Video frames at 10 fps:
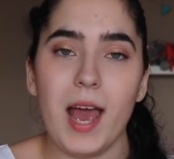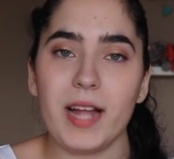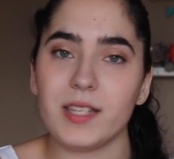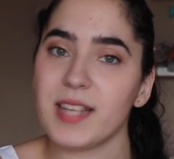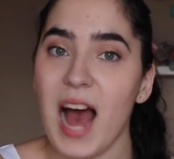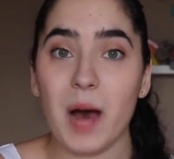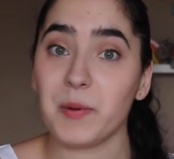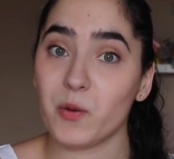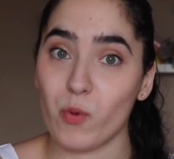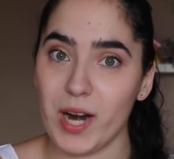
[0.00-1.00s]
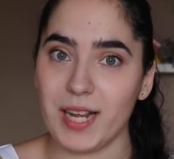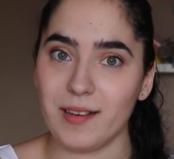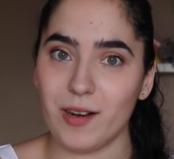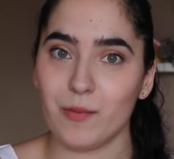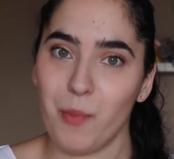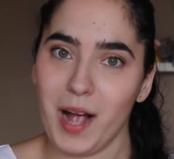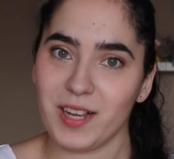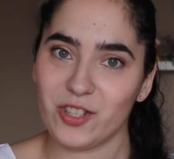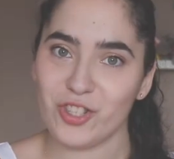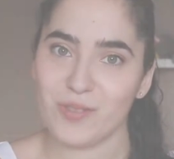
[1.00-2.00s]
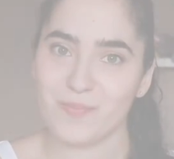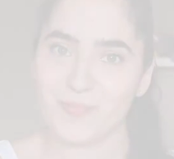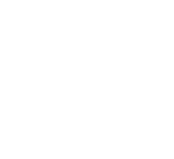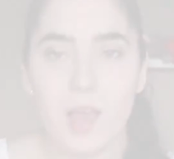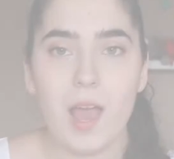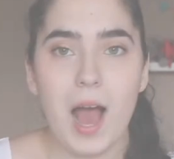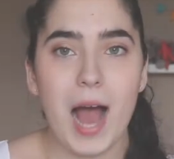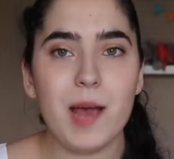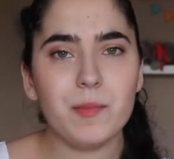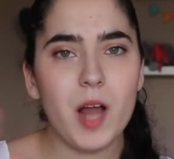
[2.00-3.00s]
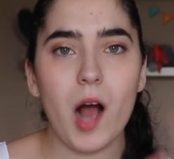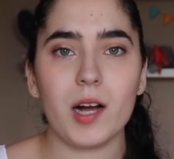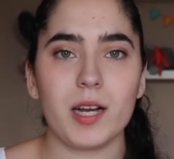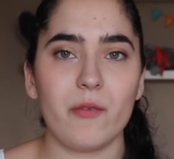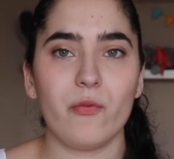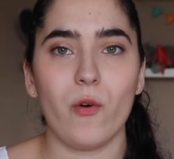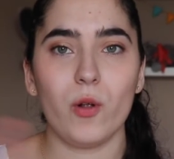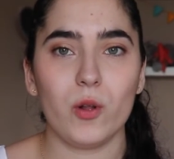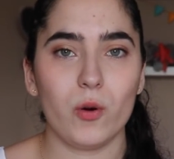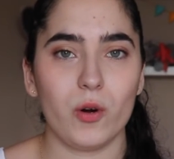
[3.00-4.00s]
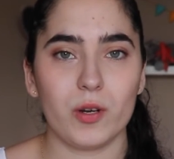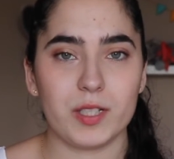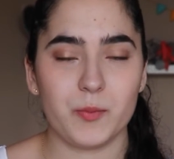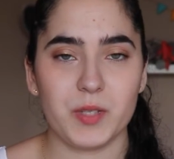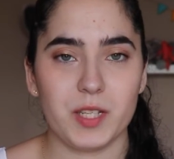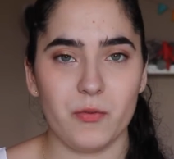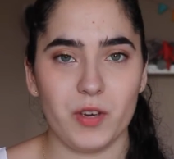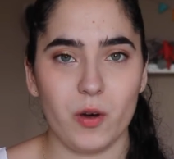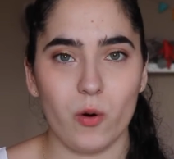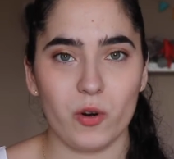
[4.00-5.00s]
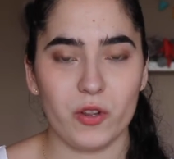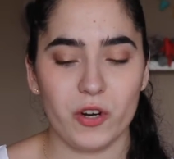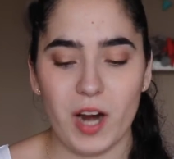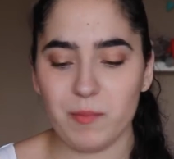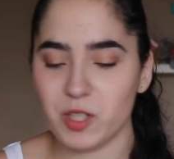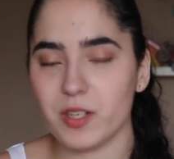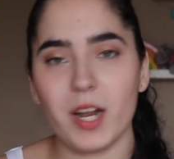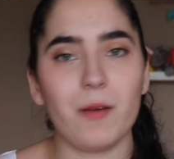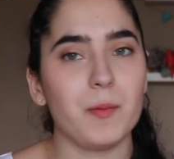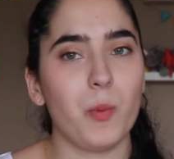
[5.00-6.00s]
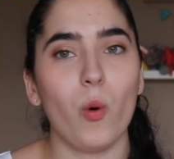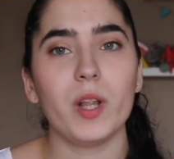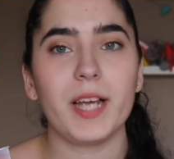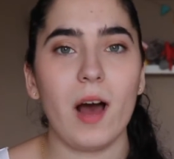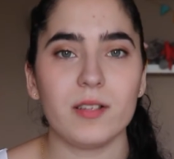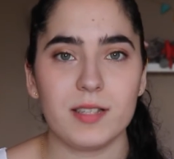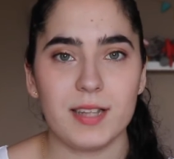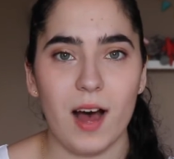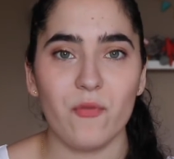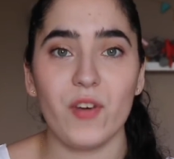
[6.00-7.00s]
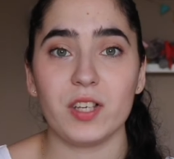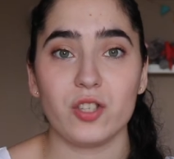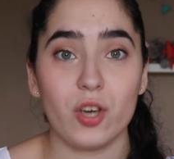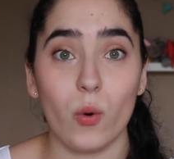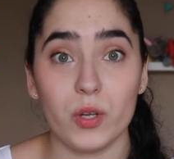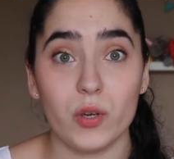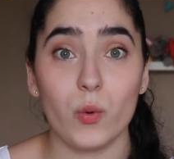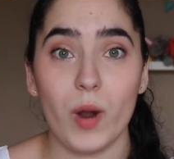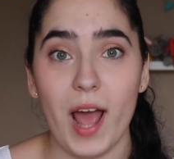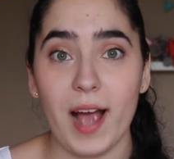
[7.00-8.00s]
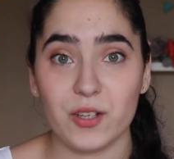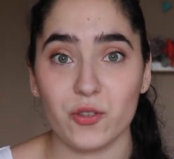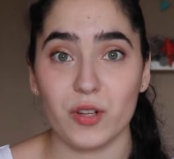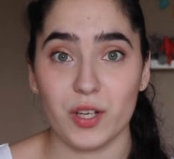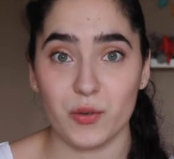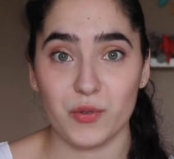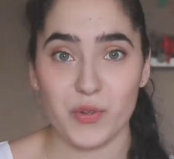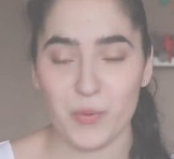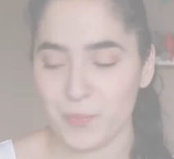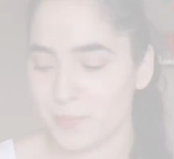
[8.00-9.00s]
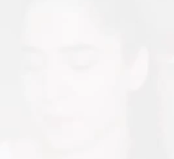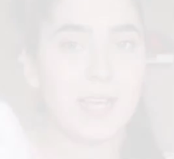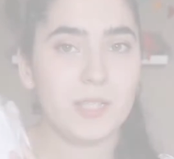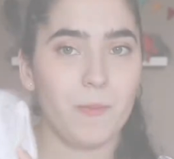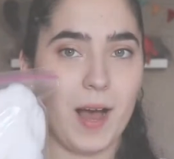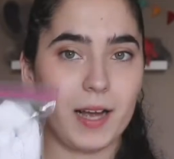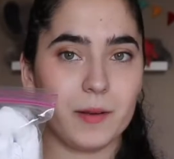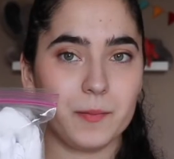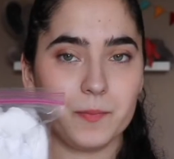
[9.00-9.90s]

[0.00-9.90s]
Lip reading: and just have it ready on packages. I am not gonna follow a specific order. I'm just gonna be pulling out stuff and showing you what I actually used. This bag